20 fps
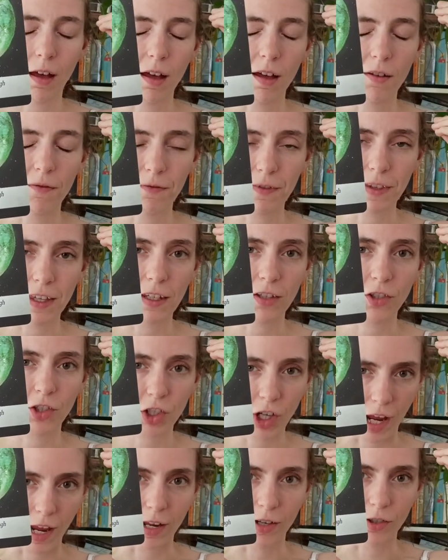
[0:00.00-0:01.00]
of this
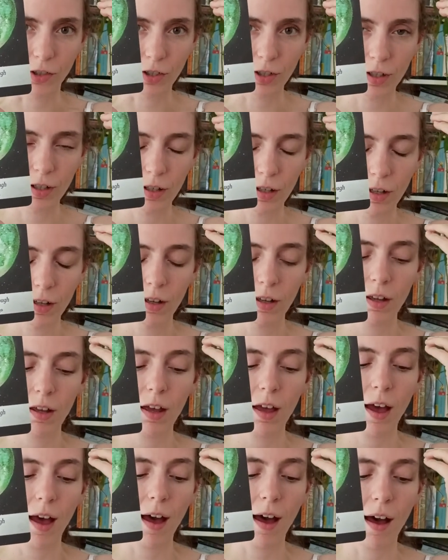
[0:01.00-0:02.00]
change.
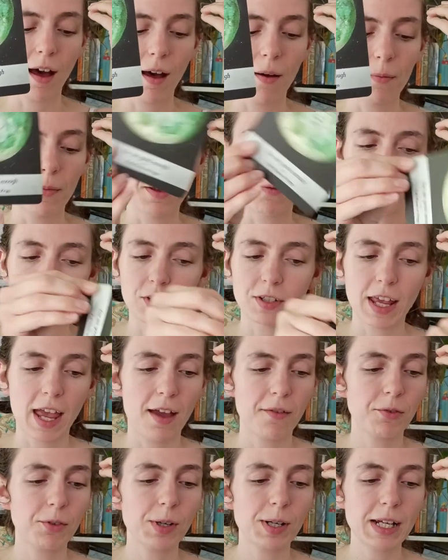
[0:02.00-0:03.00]
If there's
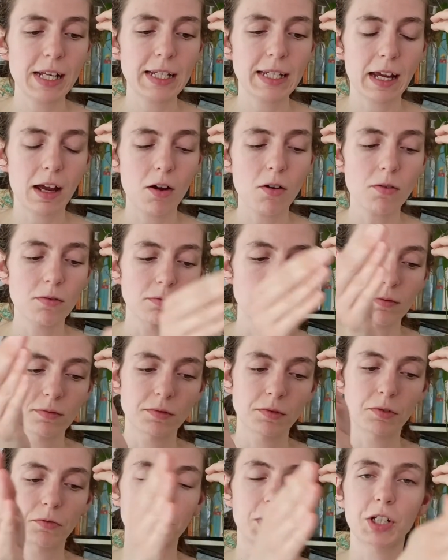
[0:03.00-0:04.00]
ever any doubt,
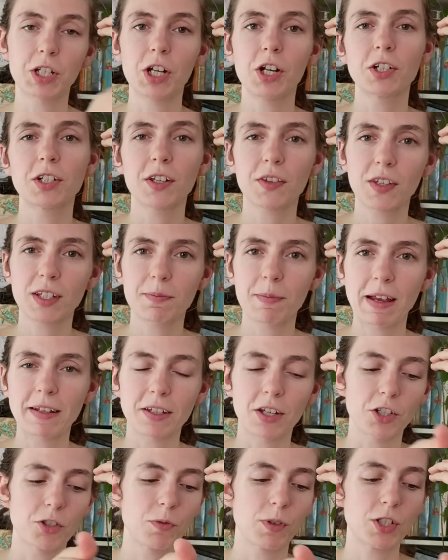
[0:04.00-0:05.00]
return to this
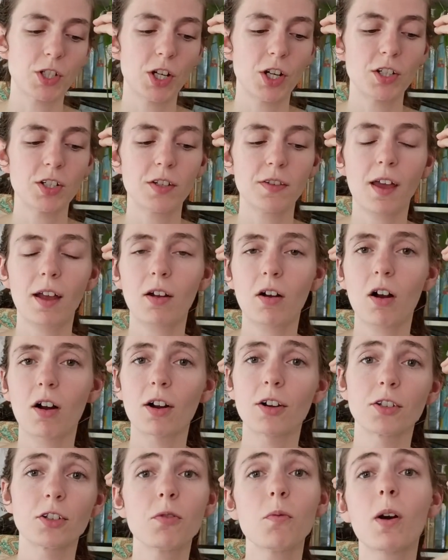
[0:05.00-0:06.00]
message. Return to that
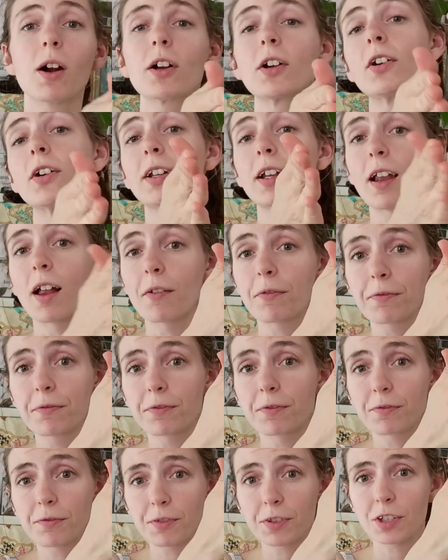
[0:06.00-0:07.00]
card. You are good enough
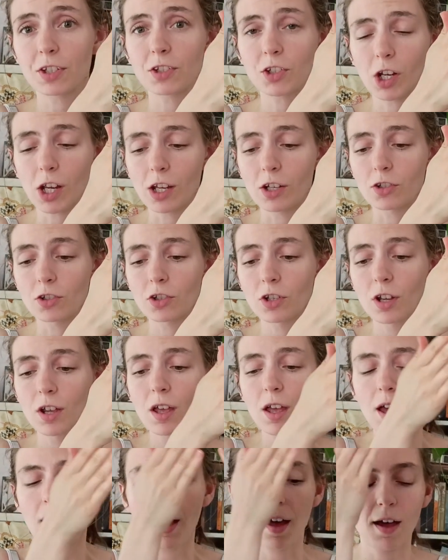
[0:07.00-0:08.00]
for this change.
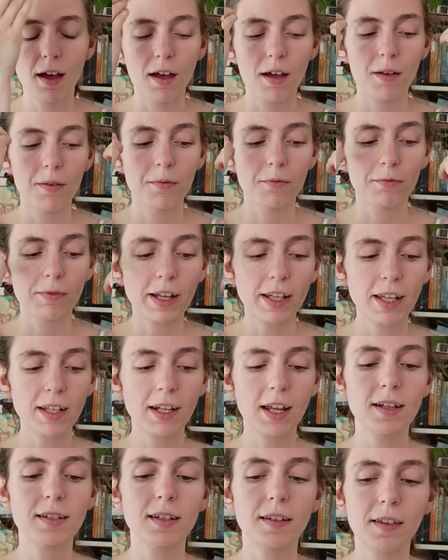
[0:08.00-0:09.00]

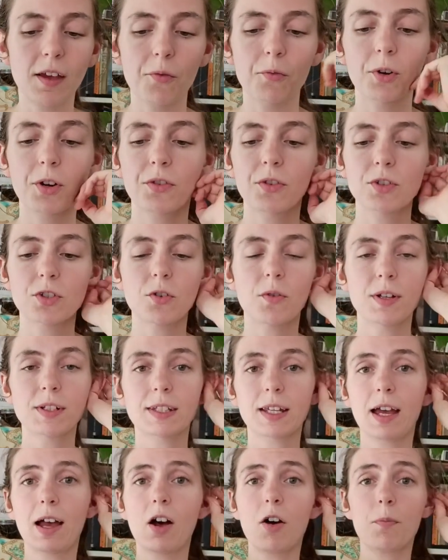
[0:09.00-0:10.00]
Recognizing that worth is going
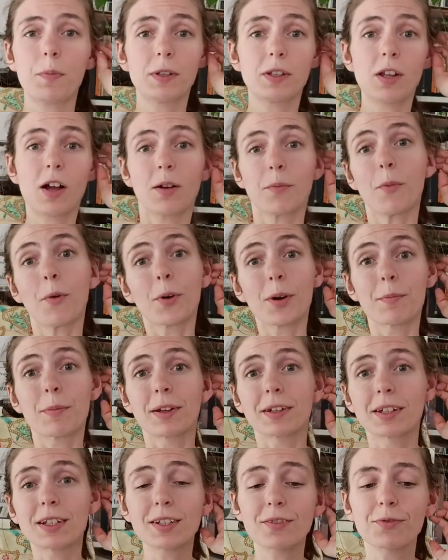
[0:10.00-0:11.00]
to help unlock more
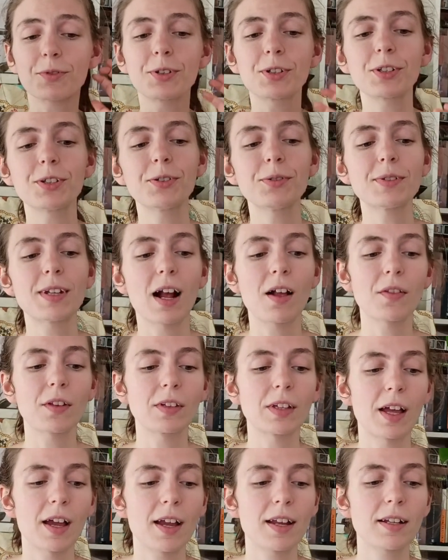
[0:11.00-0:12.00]
abundance for you down the
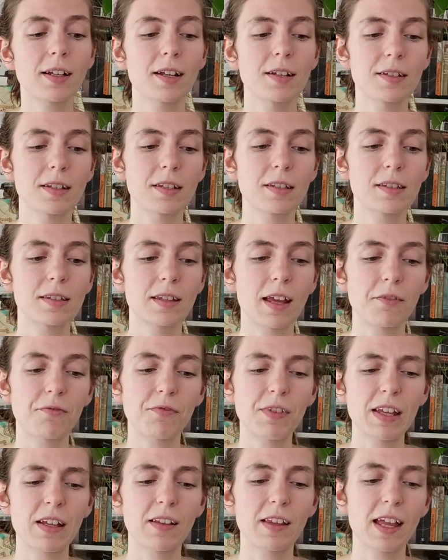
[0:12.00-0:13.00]
line, because I
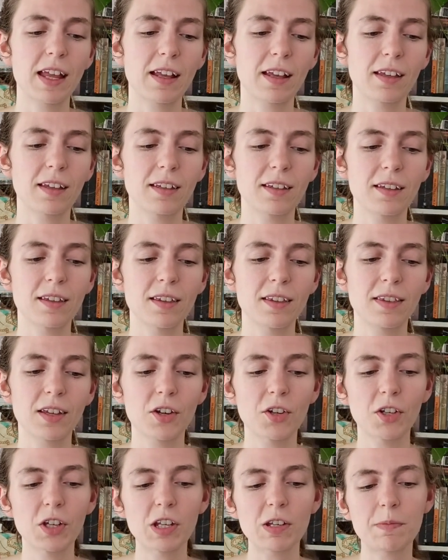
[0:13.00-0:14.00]
feel like
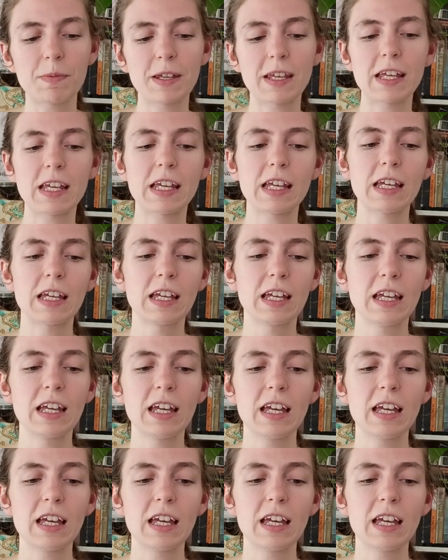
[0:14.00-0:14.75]
there could be